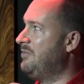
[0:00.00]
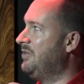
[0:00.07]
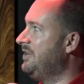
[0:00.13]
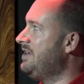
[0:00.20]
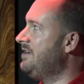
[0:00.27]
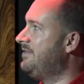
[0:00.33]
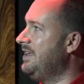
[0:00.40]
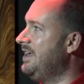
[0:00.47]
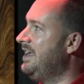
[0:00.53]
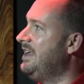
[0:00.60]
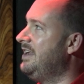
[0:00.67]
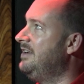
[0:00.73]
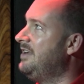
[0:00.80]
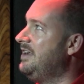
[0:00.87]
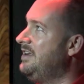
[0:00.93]
believe the
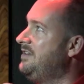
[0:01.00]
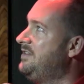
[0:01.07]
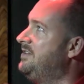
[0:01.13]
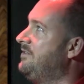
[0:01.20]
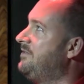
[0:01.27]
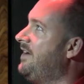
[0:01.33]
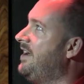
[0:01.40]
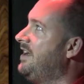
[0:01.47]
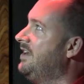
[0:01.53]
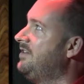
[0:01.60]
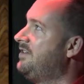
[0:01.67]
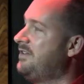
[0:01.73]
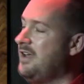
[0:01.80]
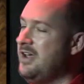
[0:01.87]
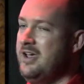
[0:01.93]
end is
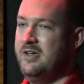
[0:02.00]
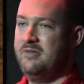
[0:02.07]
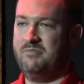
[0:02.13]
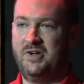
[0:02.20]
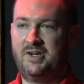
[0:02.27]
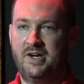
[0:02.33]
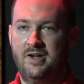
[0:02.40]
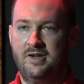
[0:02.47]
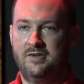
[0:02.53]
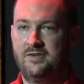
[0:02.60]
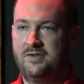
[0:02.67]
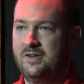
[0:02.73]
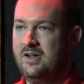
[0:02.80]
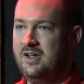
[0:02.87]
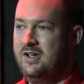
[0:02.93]
defiance,
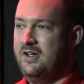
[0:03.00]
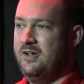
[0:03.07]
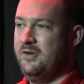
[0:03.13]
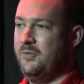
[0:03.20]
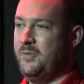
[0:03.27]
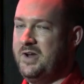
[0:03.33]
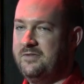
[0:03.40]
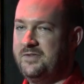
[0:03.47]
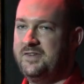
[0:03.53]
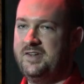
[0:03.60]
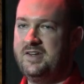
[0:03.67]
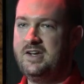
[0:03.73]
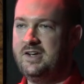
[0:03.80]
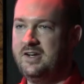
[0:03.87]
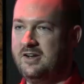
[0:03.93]
because we have
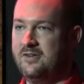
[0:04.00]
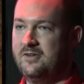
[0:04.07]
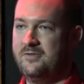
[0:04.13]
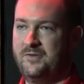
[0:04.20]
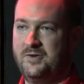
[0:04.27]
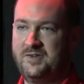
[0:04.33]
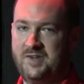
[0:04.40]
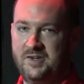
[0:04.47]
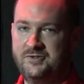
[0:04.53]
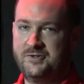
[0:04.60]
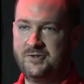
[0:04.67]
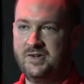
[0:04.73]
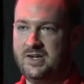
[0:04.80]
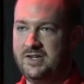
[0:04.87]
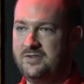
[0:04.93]
seen for
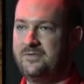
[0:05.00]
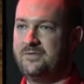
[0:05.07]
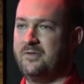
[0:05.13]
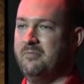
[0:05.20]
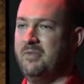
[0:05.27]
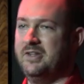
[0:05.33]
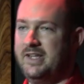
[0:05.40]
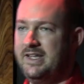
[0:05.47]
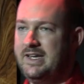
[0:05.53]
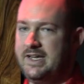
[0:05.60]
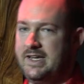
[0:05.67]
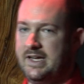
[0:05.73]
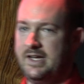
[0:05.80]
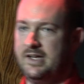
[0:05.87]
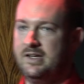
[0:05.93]
centuries, for
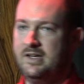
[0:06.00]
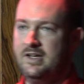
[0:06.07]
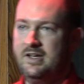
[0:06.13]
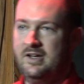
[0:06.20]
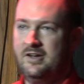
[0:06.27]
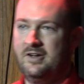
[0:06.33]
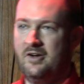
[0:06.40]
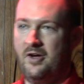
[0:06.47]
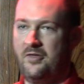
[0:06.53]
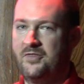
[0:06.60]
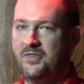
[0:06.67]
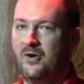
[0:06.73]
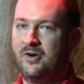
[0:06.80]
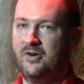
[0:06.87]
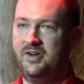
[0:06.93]
millennia,
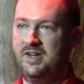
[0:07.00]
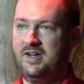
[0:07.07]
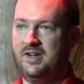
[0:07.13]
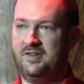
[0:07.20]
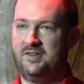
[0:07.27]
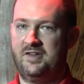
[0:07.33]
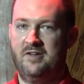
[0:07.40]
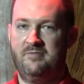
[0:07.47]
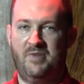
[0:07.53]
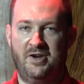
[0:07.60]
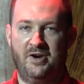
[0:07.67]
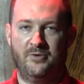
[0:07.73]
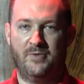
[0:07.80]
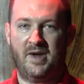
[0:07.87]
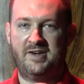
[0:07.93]
authorities have been
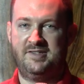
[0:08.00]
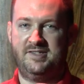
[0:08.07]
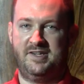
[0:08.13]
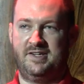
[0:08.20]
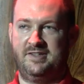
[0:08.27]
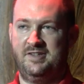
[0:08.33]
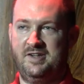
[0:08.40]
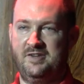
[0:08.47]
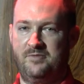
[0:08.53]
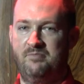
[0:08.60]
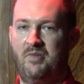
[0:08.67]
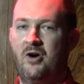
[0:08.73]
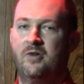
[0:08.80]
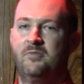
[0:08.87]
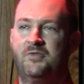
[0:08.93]
erecting these
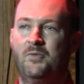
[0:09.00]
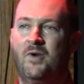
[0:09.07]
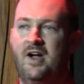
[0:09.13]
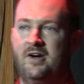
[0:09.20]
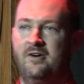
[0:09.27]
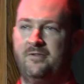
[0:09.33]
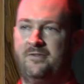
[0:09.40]
barbed wire